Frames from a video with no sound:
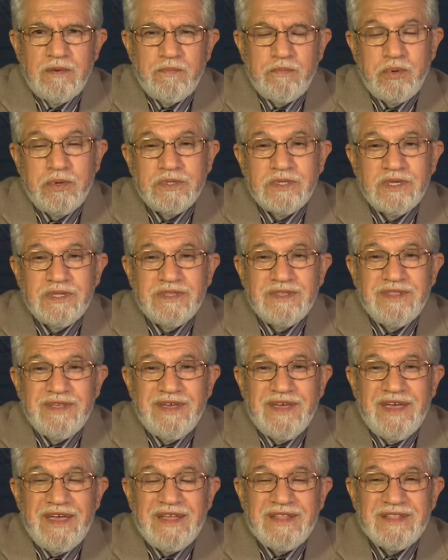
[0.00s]
put it
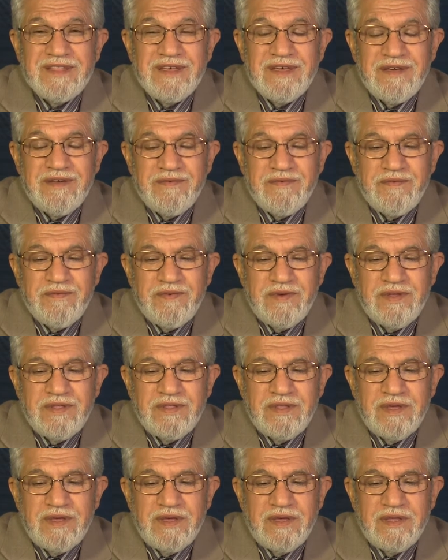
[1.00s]
in
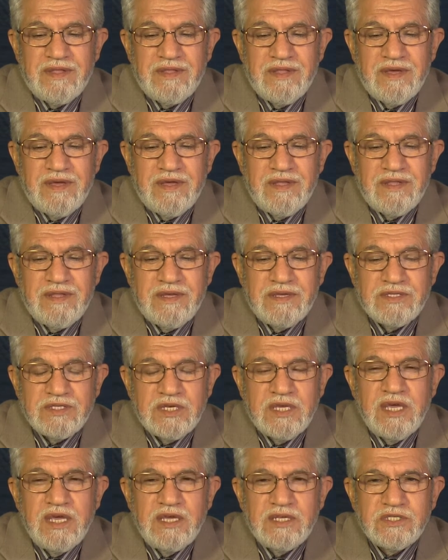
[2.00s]
the
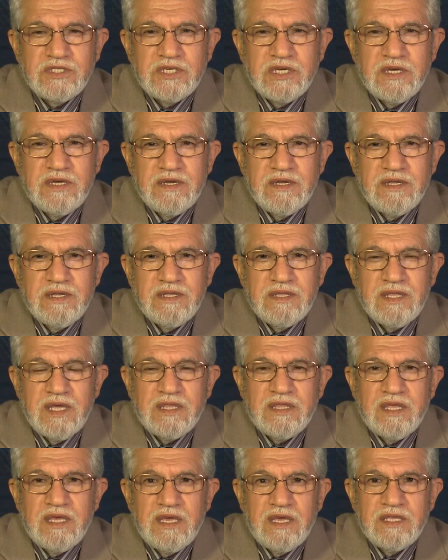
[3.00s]
sketch,
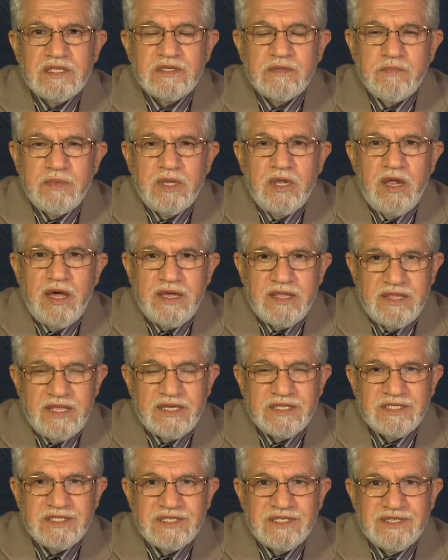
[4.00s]
that it be like
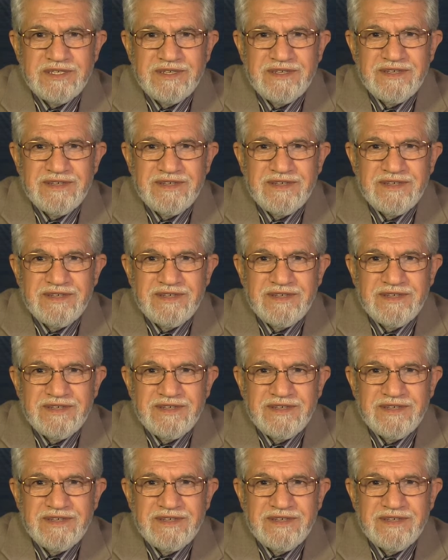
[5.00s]
this.